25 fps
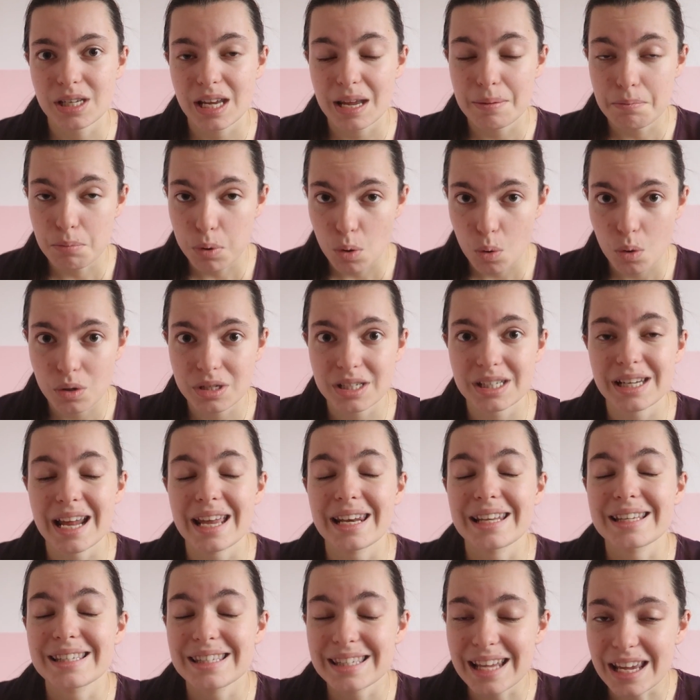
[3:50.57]
important
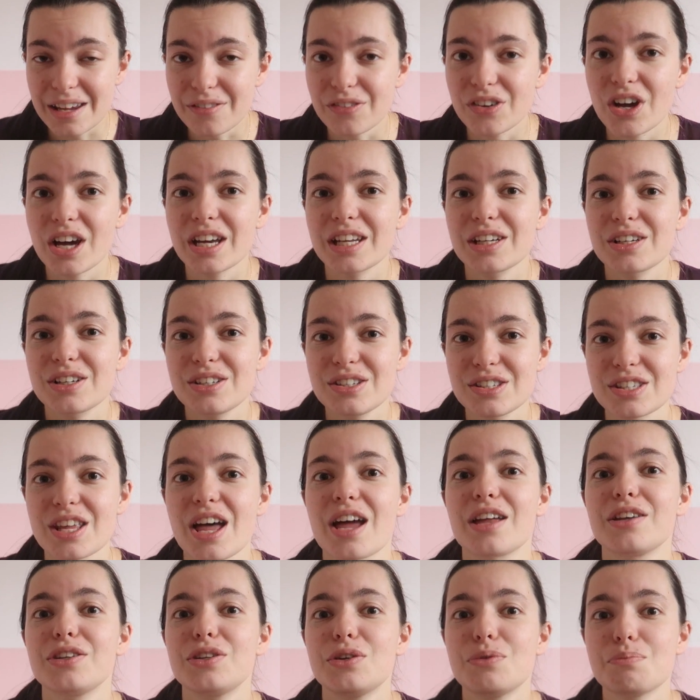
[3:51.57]
and a safeguarding
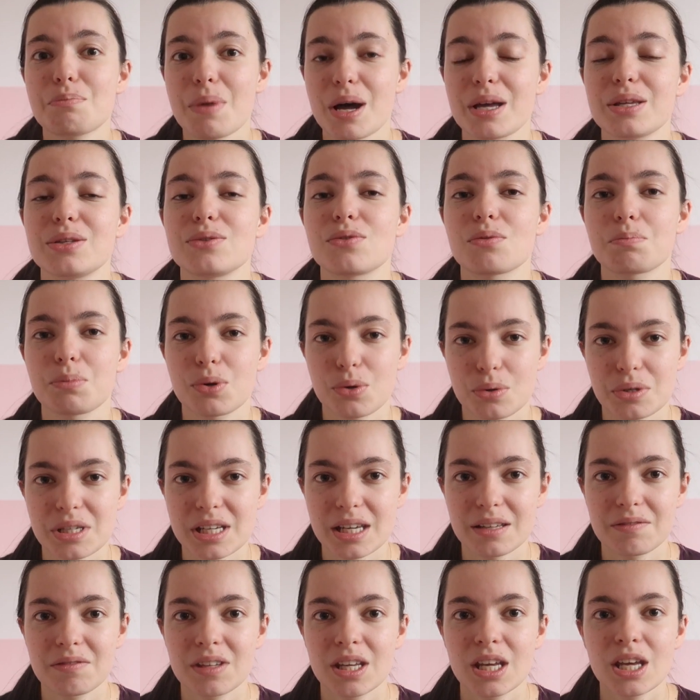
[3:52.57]
concern, you must report
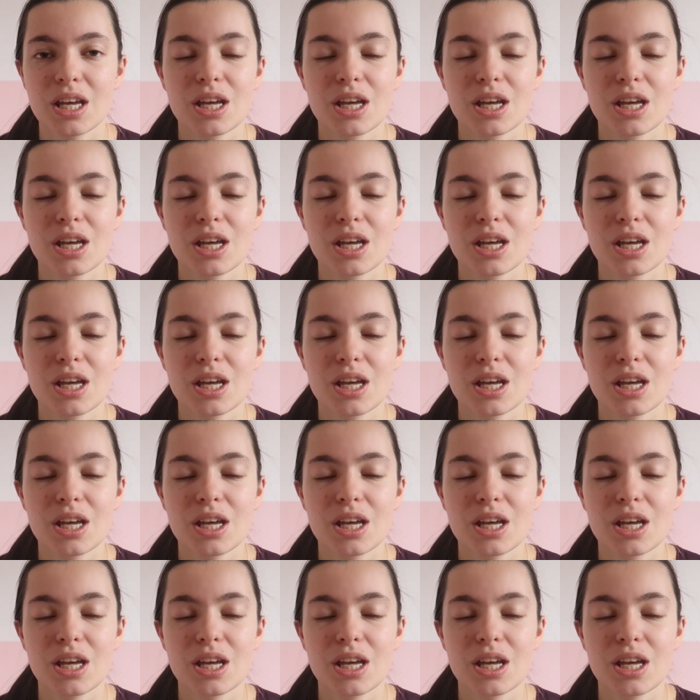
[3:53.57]
it.